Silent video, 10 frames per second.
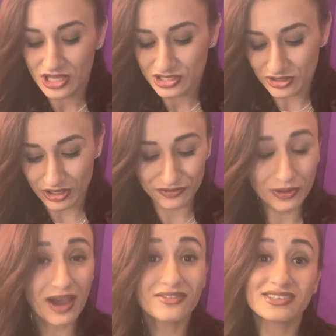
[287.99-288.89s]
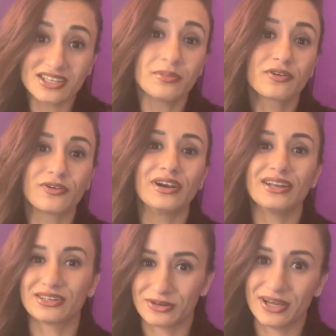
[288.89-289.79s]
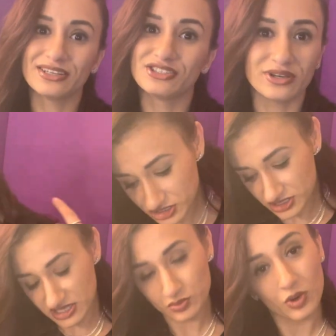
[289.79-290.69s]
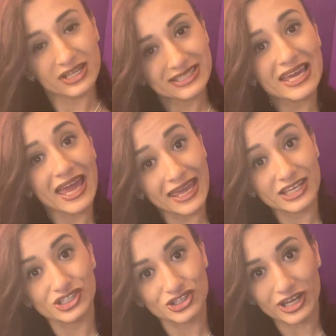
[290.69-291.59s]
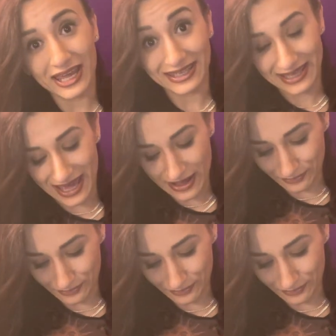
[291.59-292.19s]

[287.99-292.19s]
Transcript: So if you have the stomach for it, go ahead and do it. Next question is, what tank should I get?